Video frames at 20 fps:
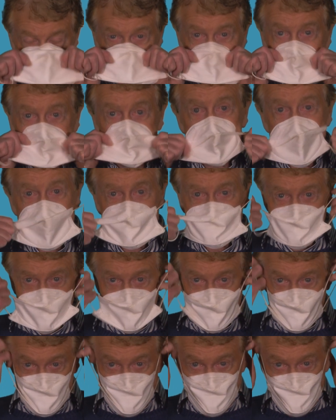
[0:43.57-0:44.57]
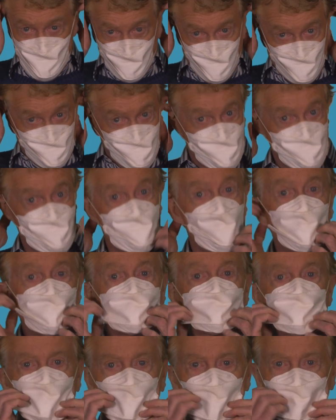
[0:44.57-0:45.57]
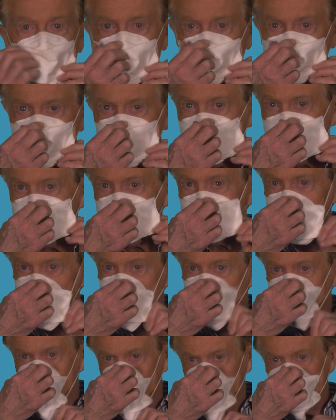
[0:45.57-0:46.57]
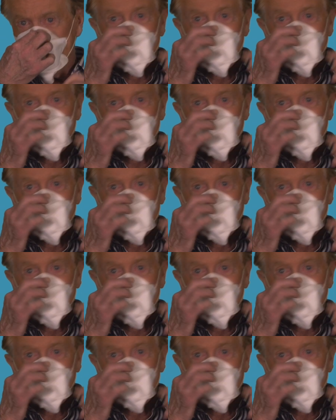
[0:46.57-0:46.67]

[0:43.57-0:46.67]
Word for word: especially when the nose wires are used